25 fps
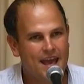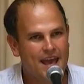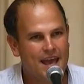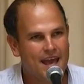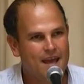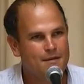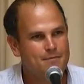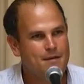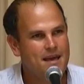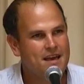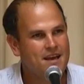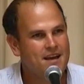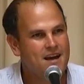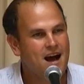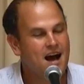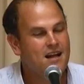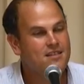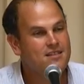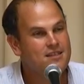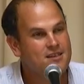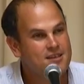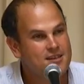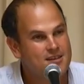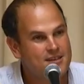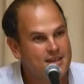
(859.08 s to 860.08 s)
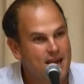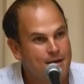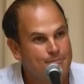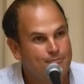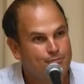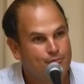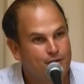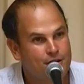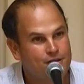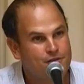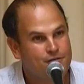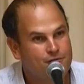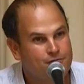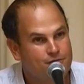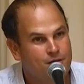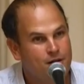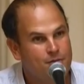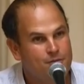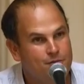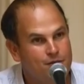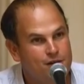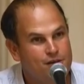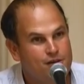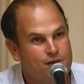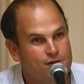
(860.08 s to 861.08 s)
and make God separate
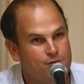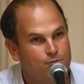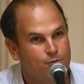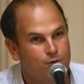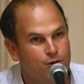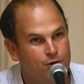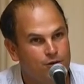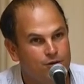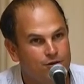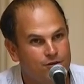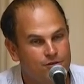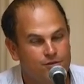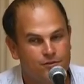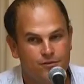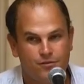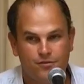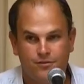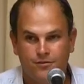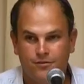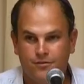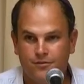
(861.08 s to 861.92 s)
from this world,